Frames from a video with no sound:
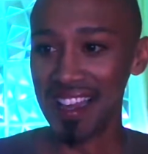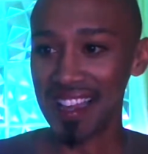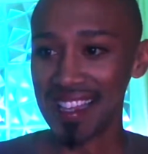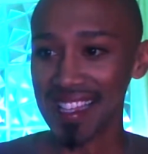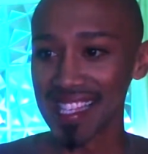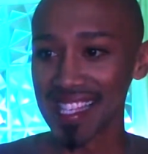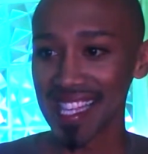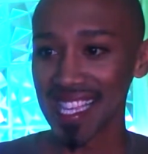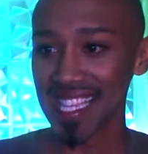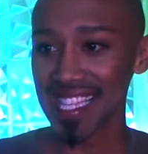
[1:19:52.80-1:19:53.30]

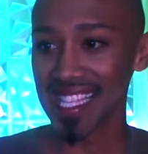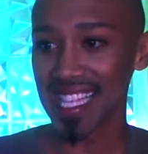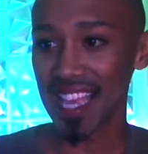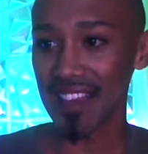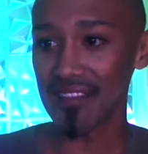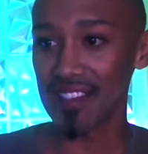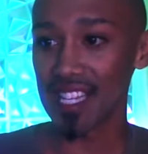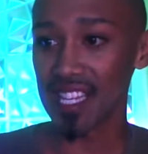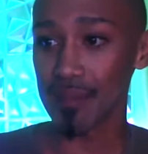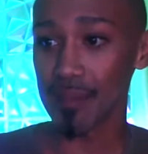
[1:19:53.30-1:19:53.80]
Slade
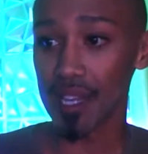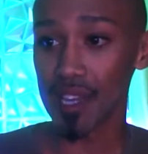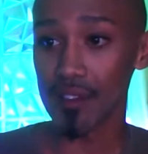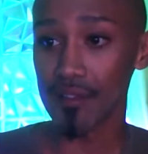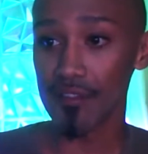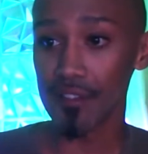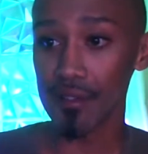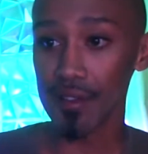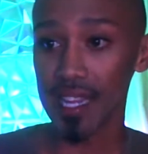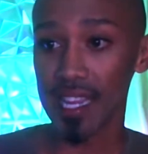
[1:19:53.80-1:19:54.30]
Savage, am I
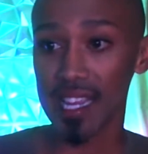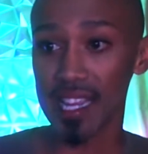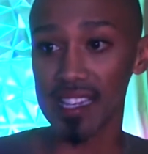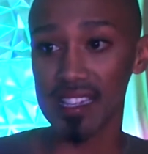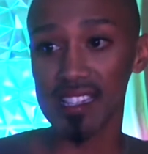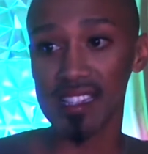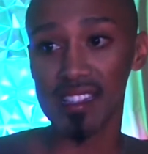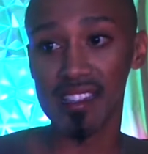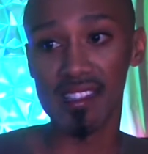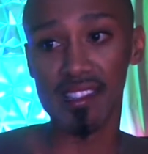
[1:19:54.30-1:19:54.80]

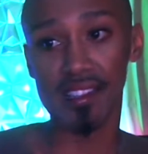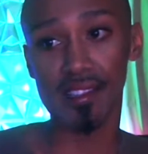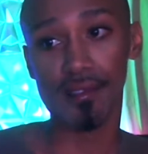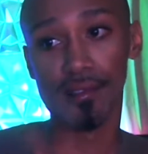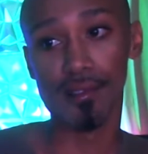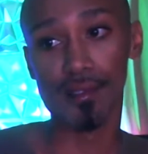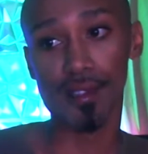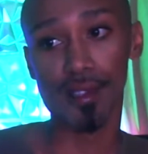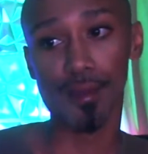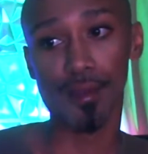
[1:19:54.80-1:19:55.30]
overreacting to this
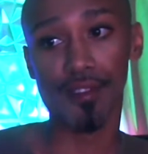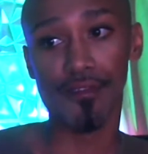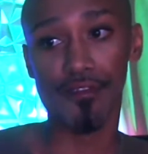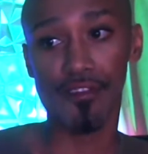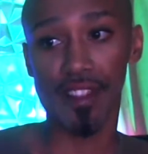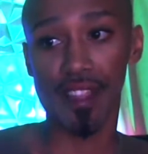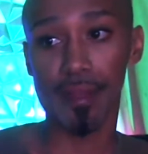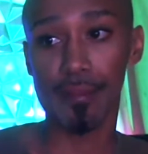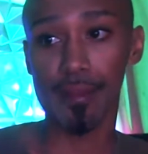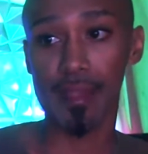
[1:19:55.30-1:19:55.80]
whole twin
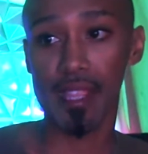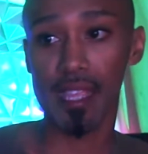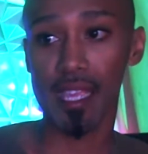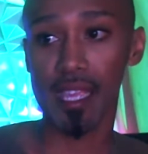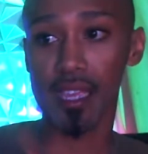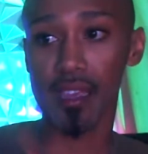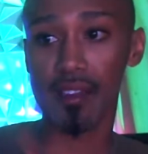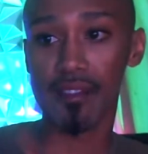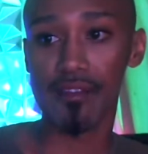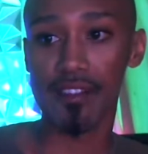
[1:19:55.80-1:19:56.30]
flame
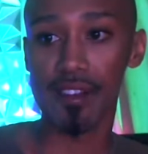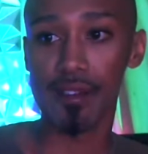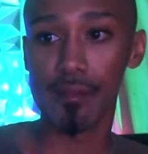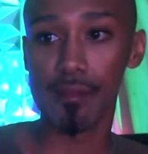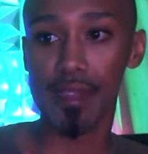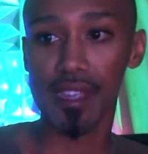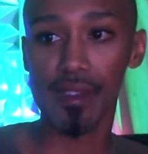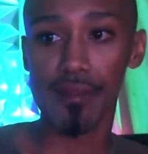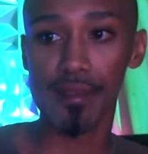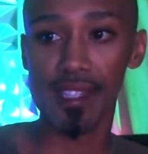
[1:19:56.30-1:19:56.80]
thing of him
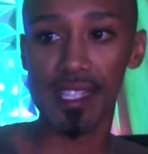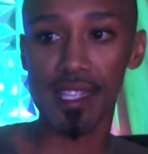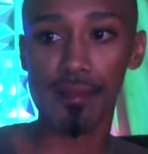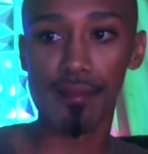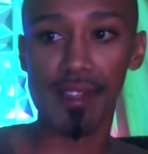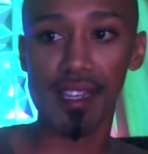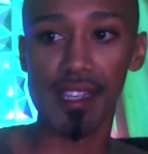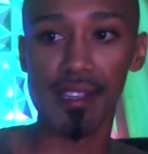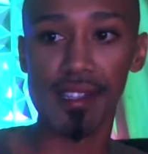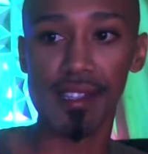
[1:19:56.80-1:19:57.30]
being with
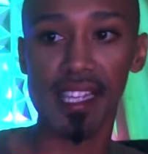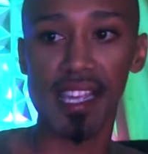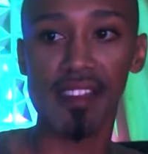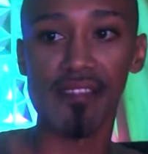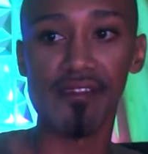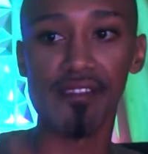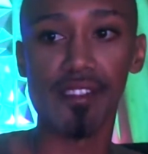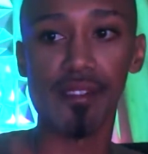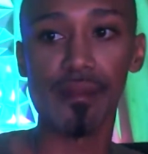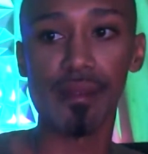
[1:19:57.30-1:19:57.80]
someone else
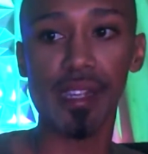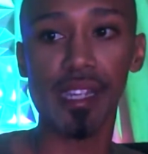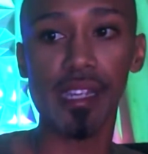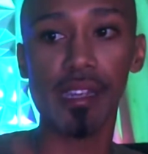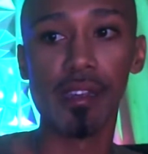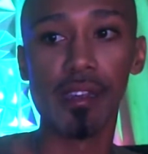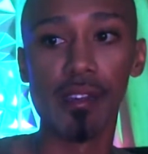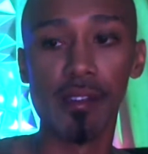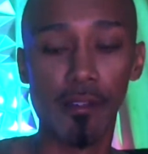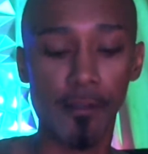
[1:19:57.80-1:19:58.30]
after me?
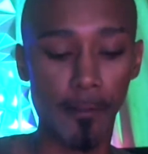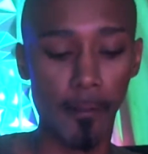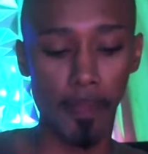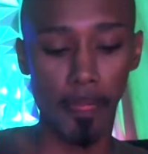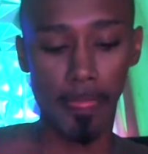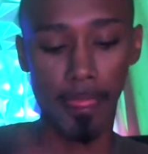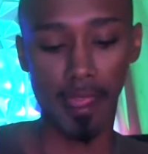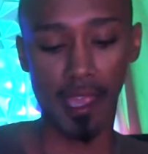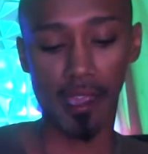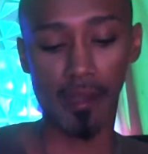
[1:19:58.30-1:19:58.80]

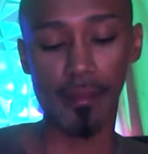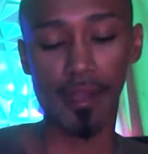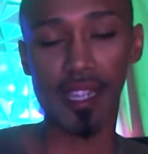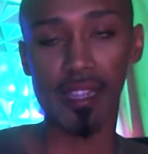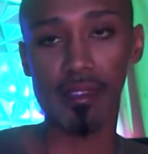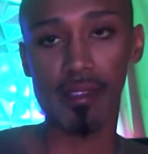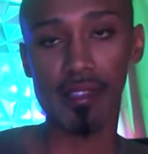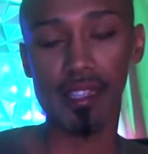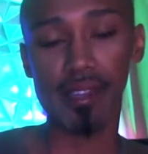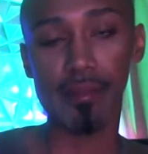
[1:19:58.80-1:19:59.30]
I
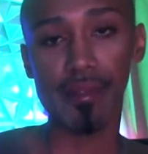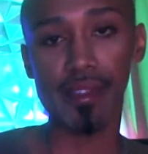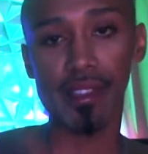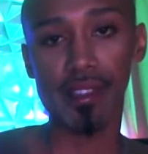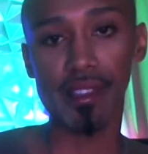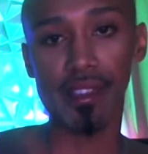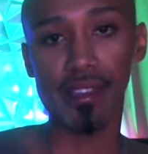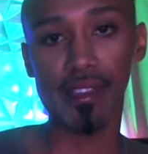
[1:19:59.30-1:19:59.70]
mean, typically in